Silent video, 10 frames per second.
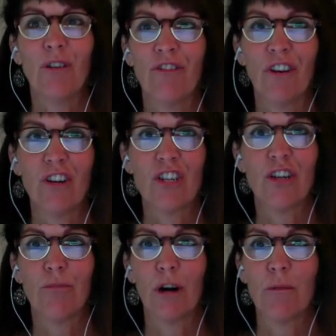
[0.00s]
version
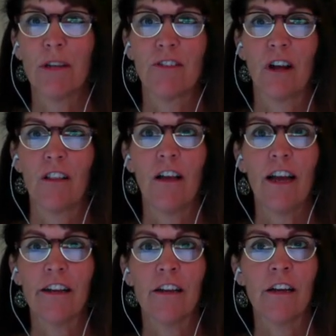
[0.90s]
of Permits
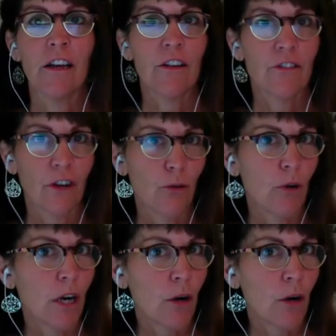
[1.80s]
Online. So